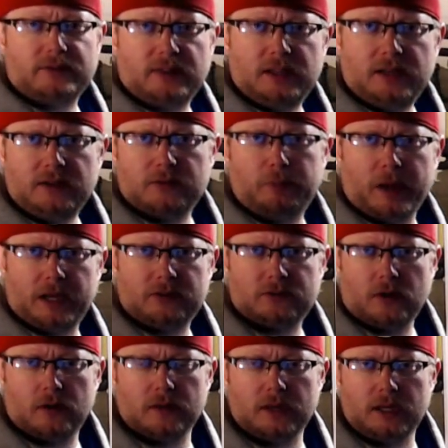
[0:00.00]
these based
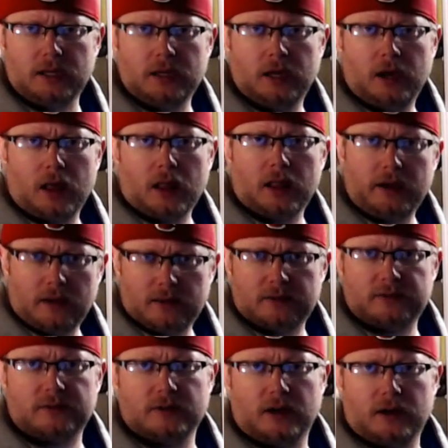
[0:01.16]
on the
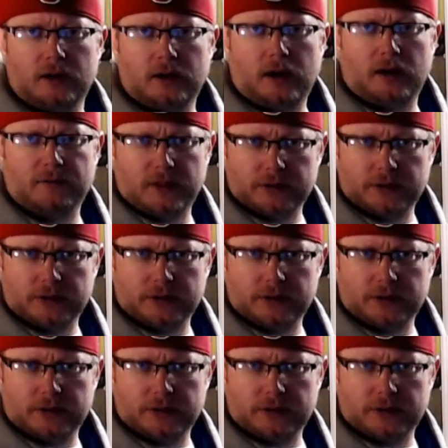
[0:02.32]
lengths of their